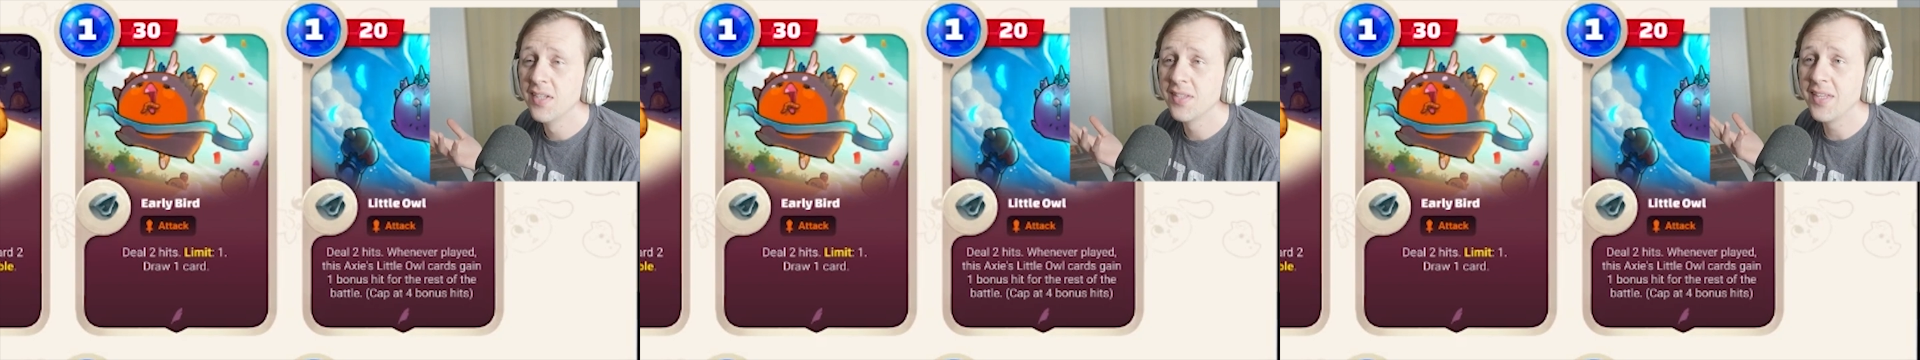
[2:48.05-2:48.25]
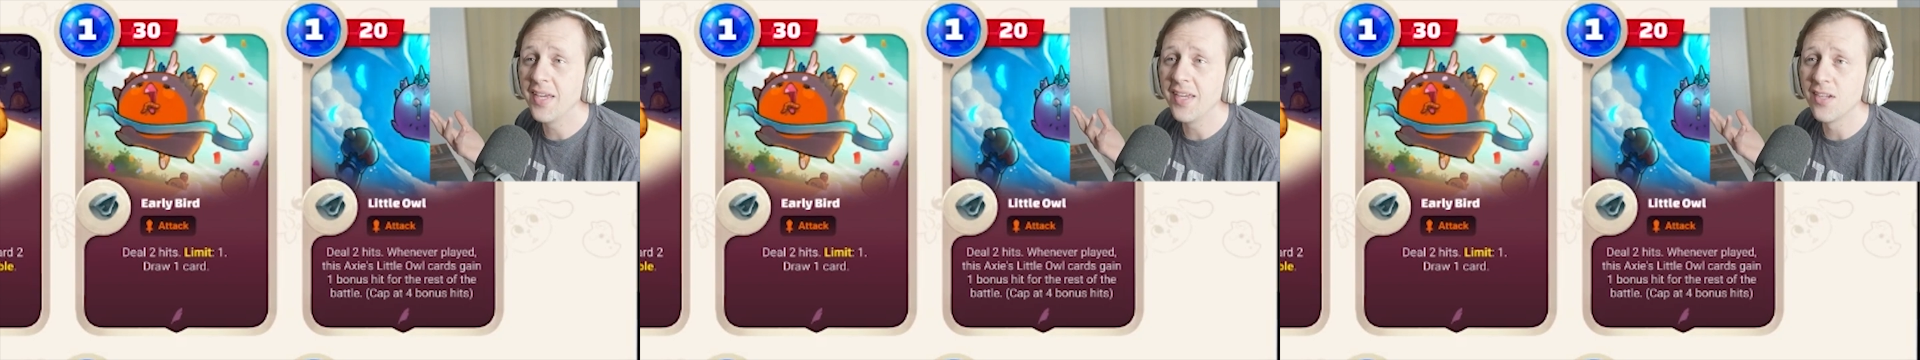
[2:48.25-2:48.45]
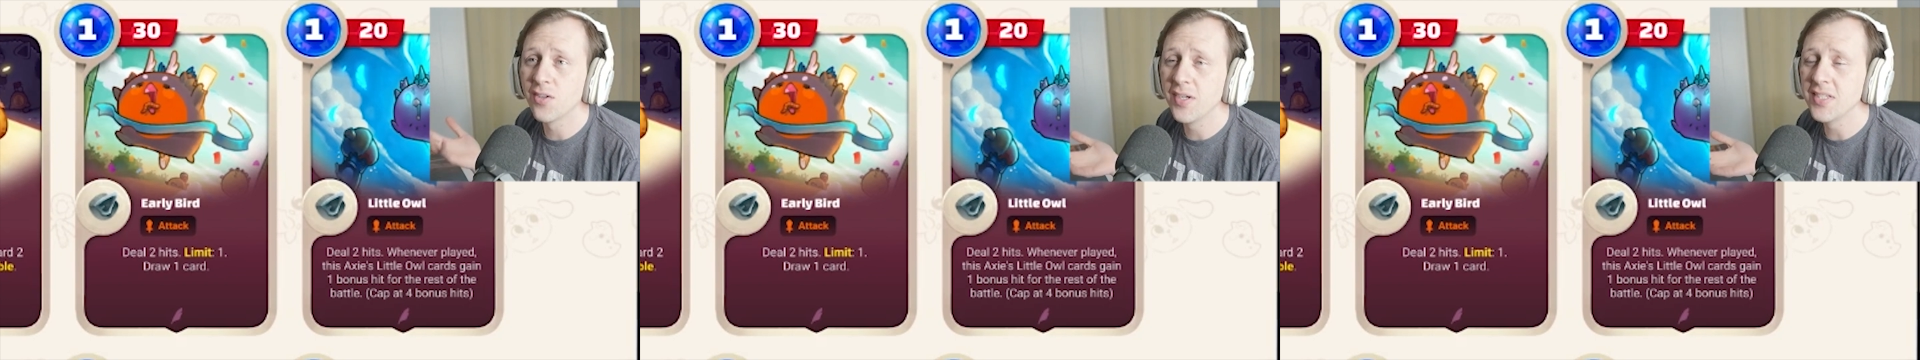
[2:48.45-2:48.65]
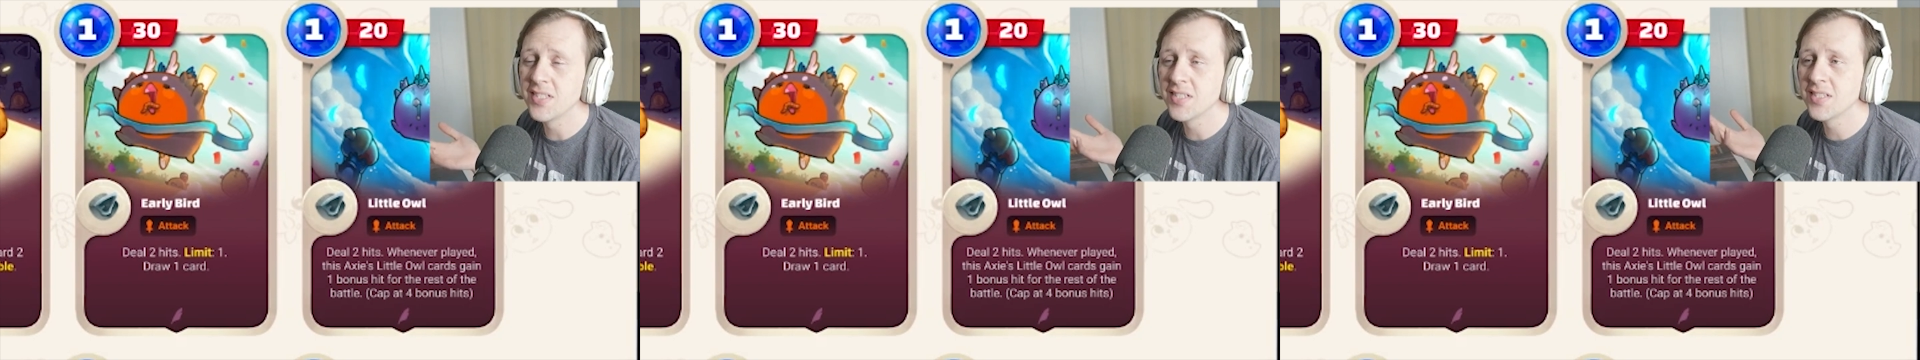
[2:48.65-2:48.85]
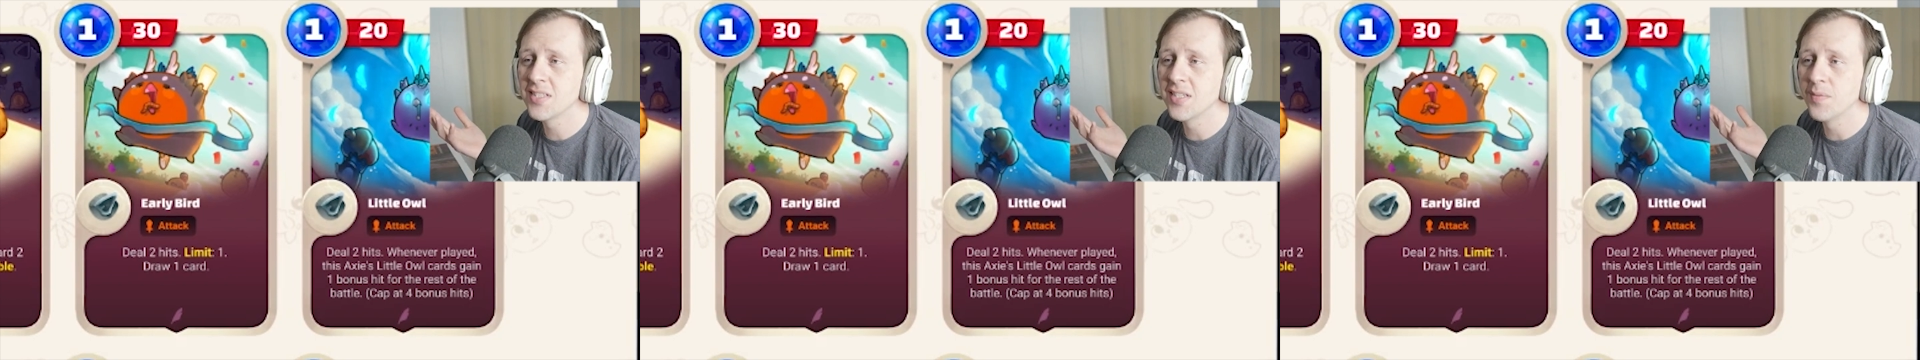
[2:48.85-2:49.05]
that
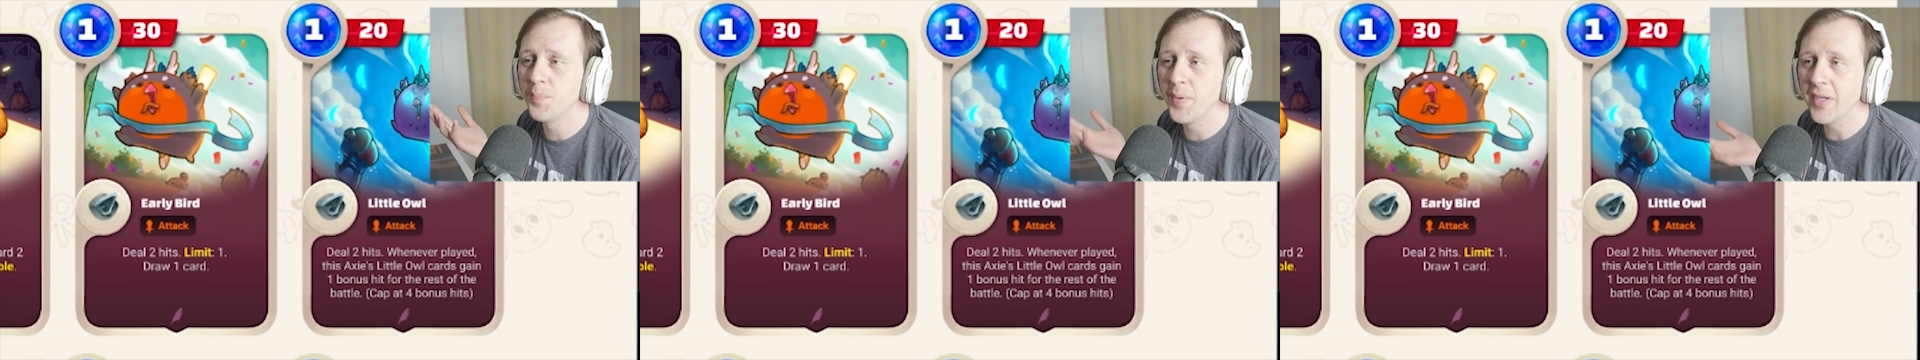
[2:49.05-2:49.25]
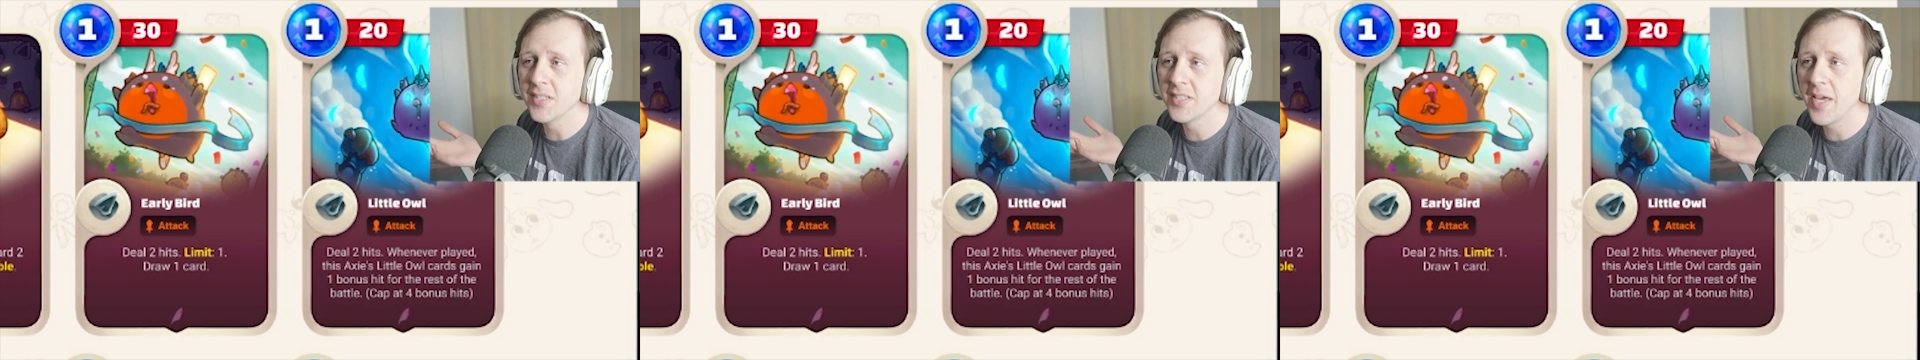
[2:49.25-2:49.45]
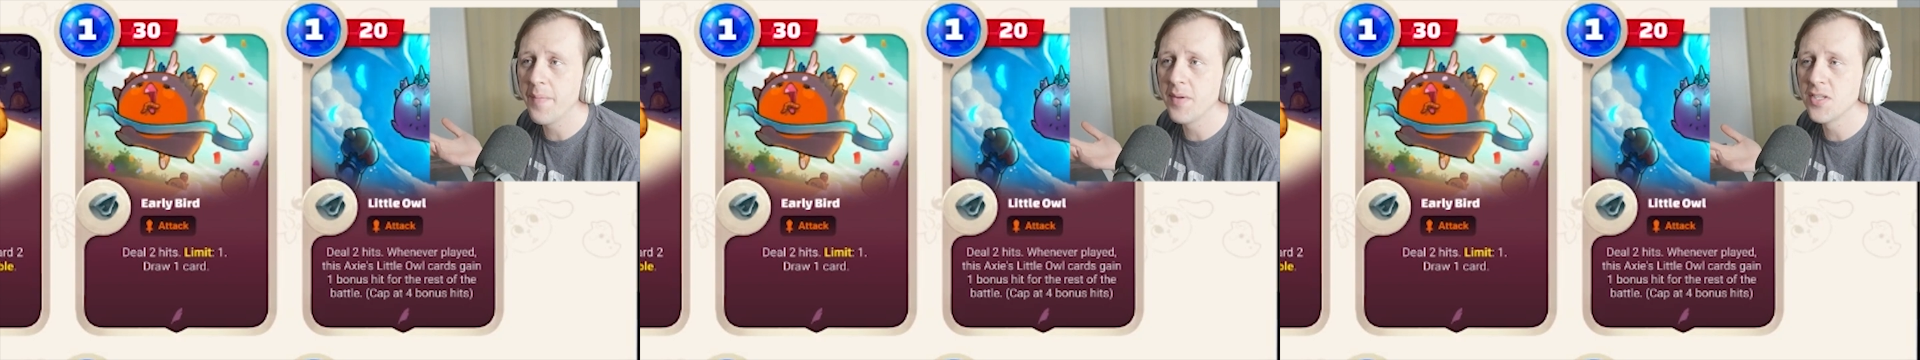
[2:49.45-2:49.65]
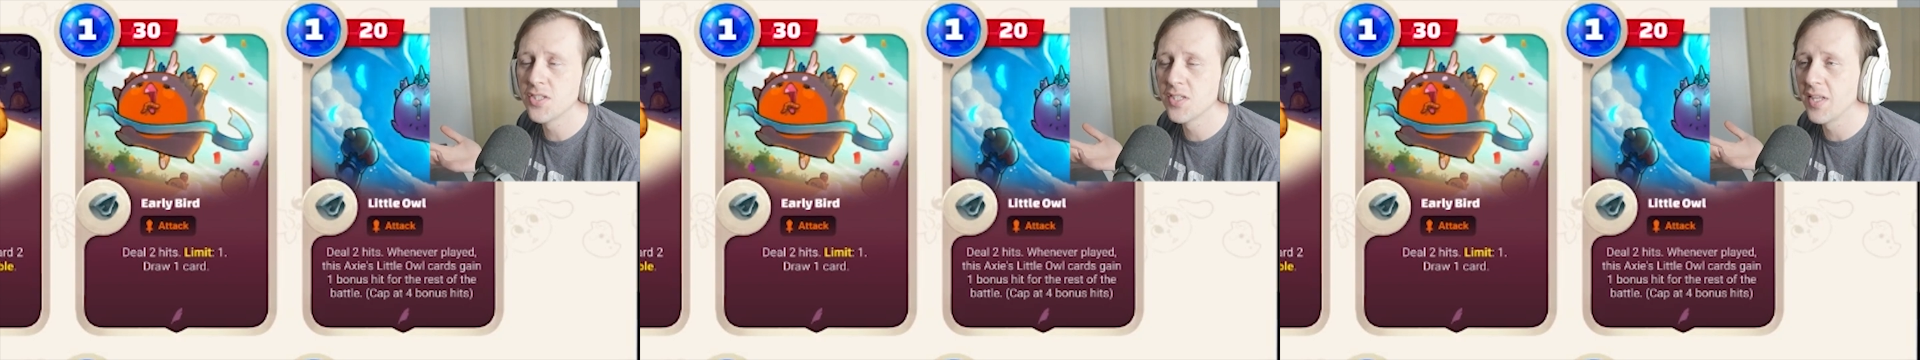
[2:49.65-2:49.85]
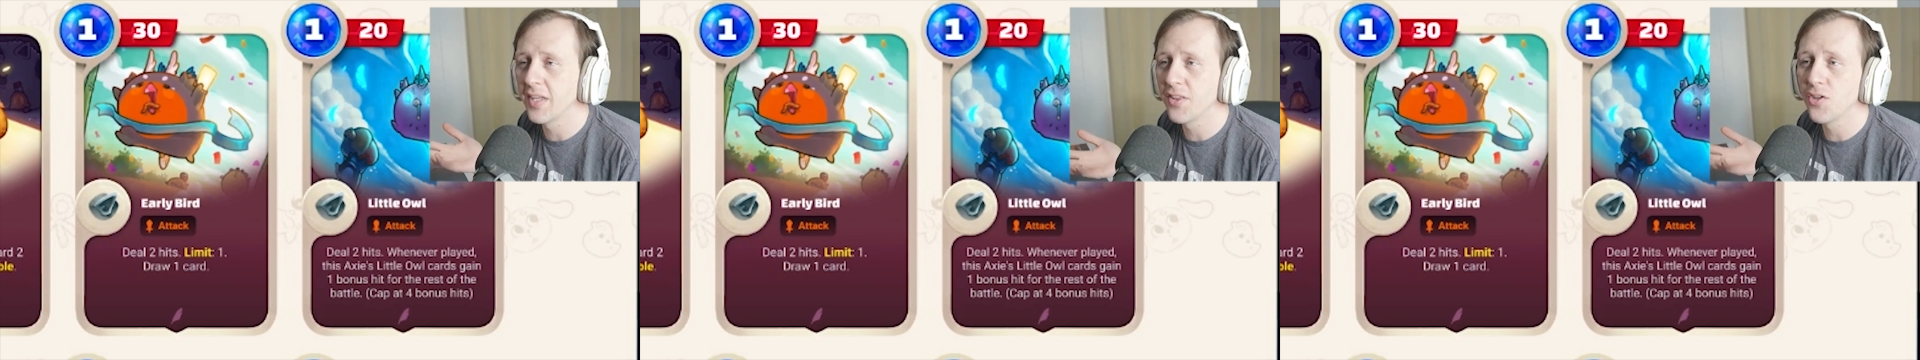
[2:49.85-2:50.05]
increases the base damage
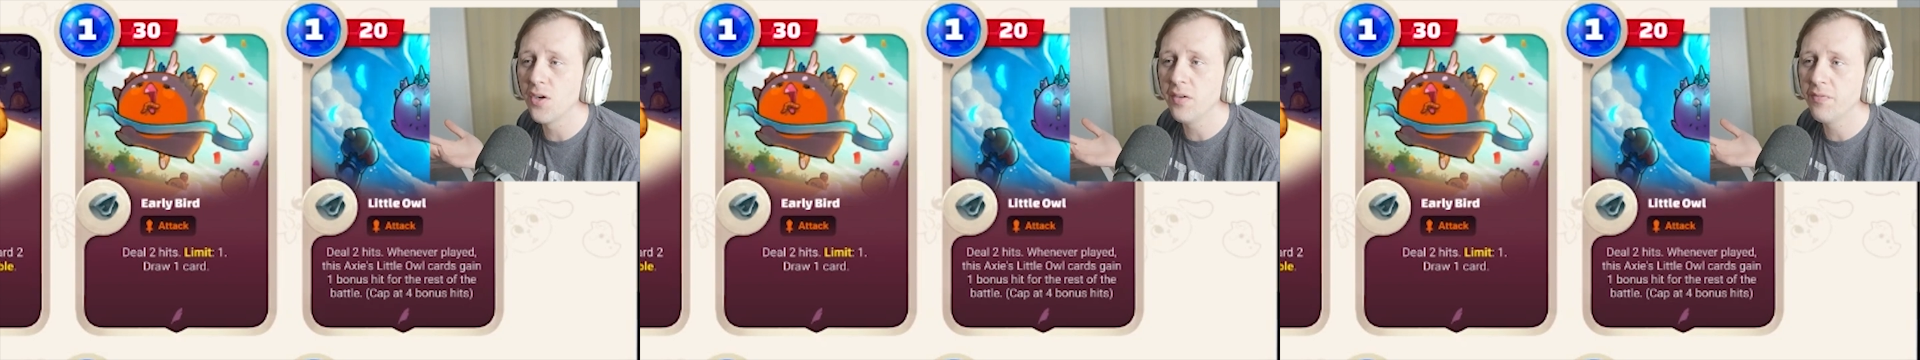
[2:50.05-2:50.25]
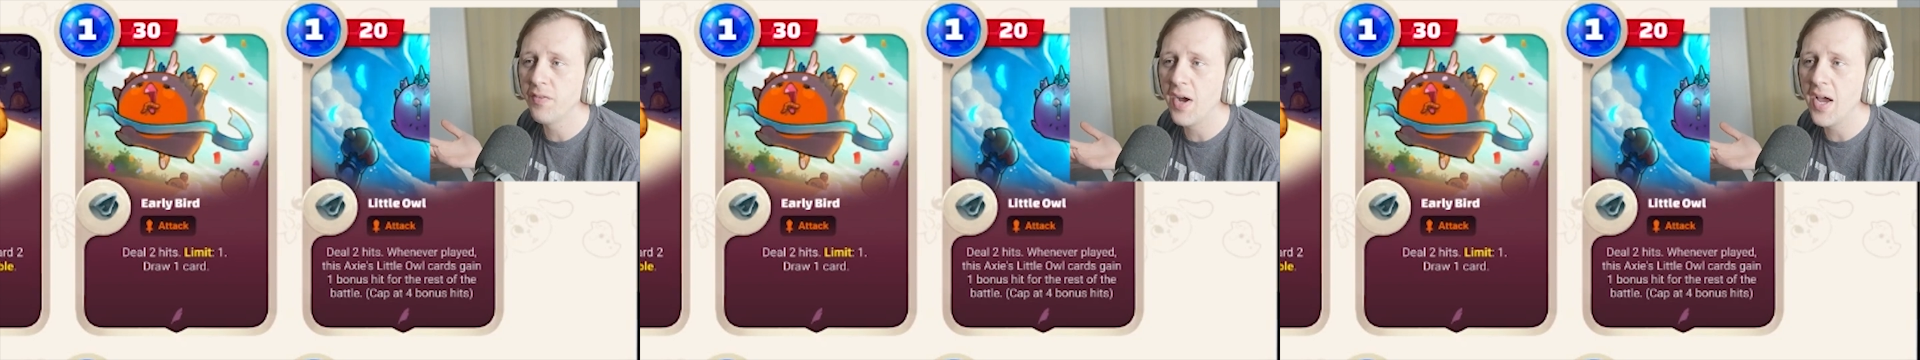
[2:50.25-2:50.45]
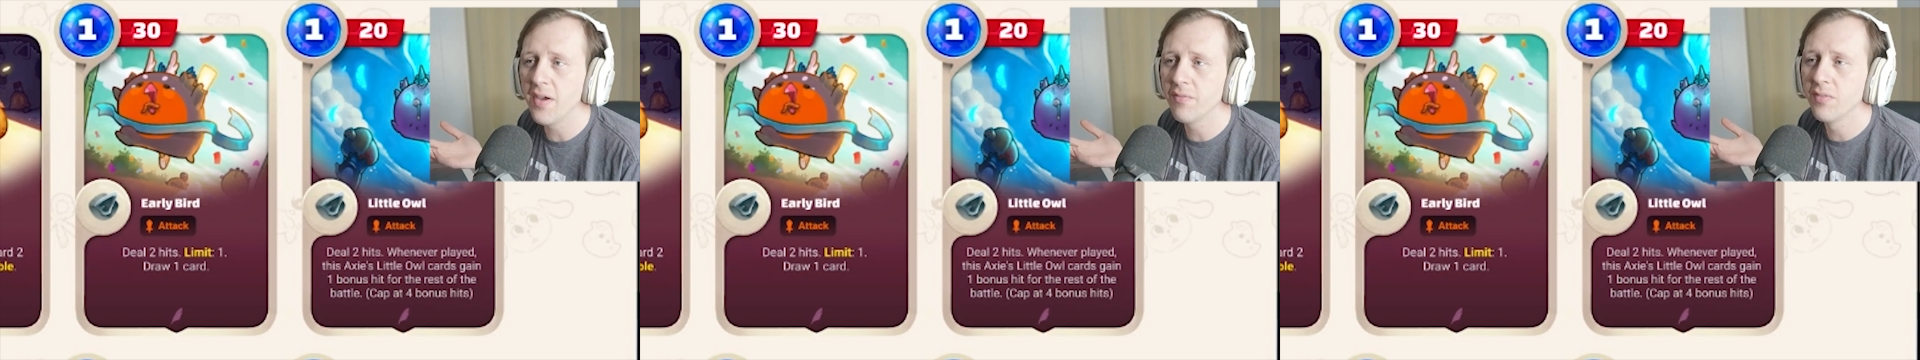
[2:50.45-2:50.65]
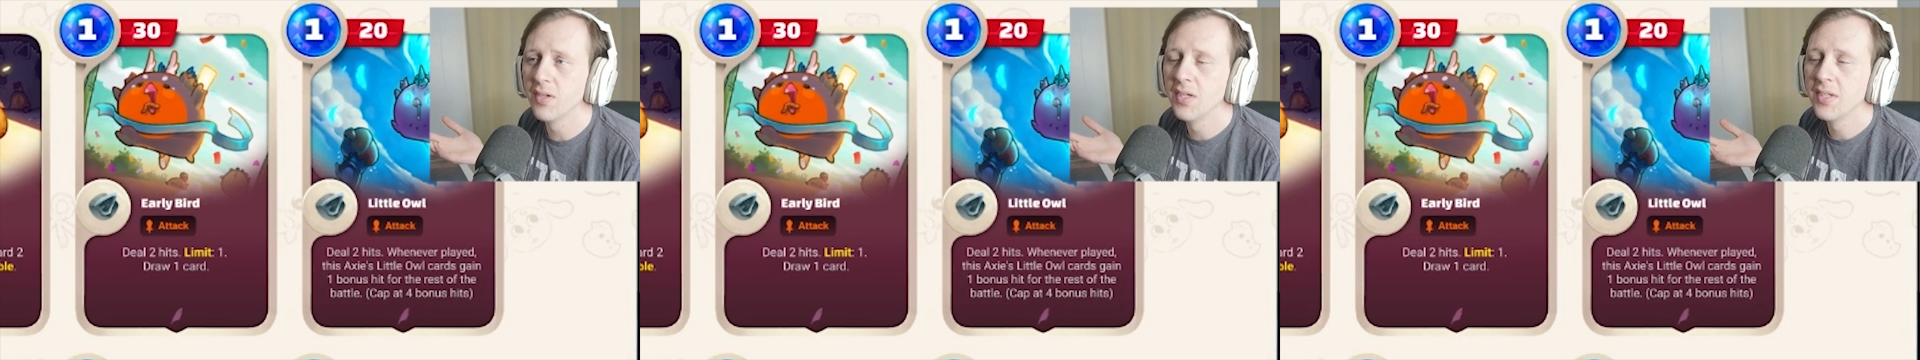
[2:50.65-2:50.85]
to like 35,